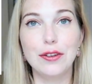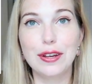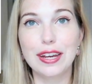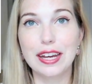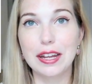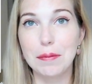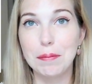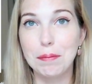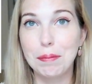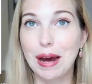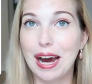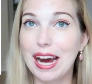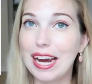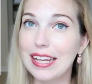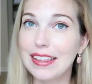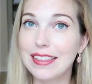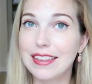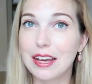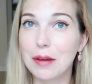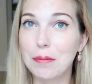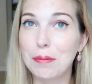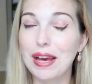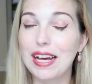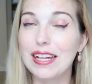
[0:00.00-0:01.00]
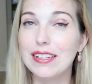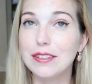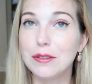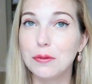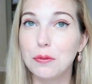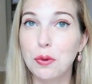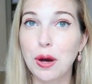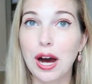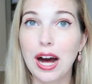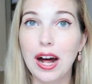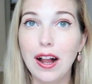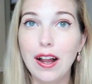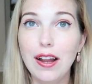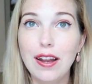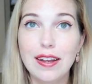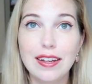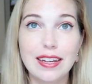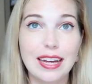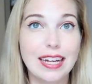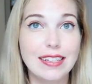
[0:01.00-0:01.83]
you can bind them as well